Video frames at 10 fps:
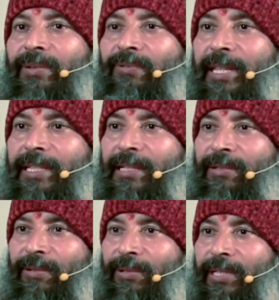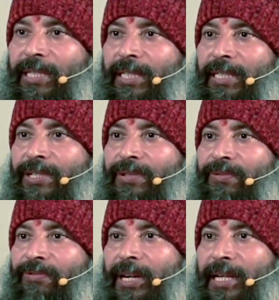watching your own
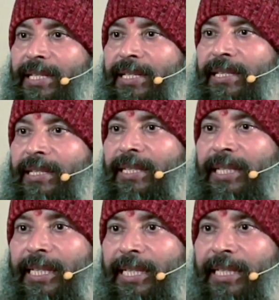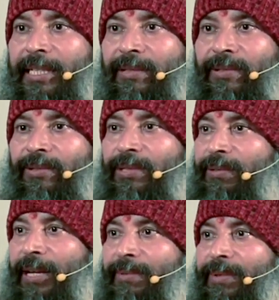thoughts, words, anything you do,
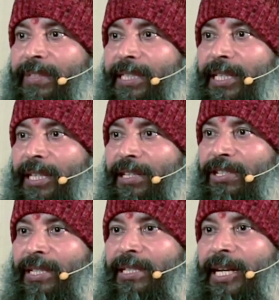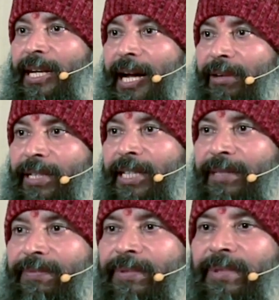you can be very conscious and aware
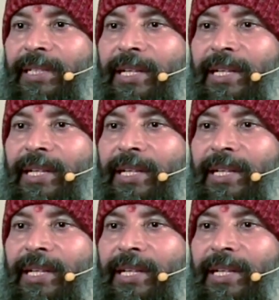of.